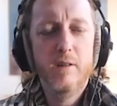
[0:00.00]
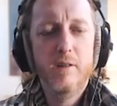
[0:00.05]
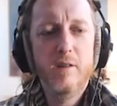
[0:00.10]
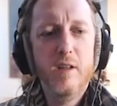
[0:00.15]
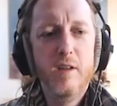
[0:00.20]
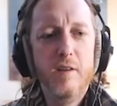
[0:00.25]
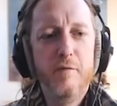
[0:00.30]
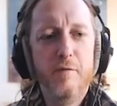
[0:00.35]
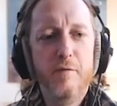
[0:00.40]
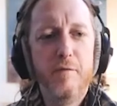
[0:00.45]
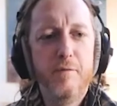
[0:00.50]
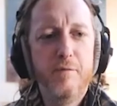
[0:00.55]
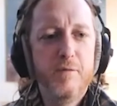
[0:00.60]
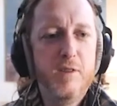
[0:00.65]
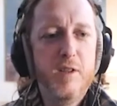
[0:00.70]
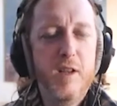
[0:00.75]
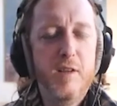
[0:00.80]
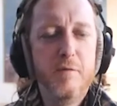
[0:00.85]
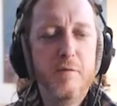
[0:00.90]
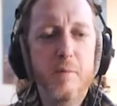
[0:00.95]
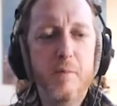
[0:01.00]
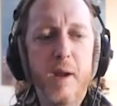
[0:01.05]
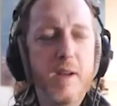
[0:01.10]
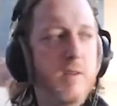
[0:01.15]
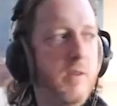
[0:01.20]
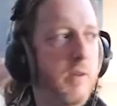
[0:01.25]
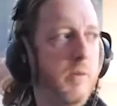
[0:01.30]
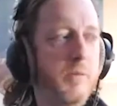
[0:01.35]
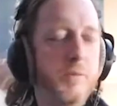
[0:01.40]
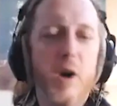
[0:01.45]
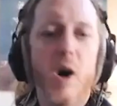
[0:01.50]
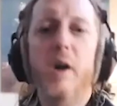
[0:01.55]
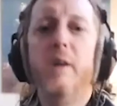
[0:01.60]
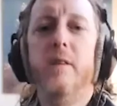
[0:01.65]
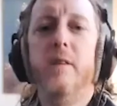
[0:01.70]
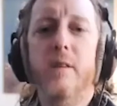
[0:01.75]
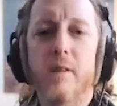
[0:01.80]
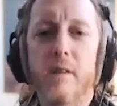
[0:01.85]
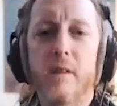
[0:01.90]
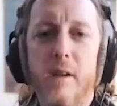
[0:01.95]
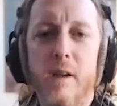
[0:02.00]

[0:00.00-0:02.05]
Steve Steve's banjo? None.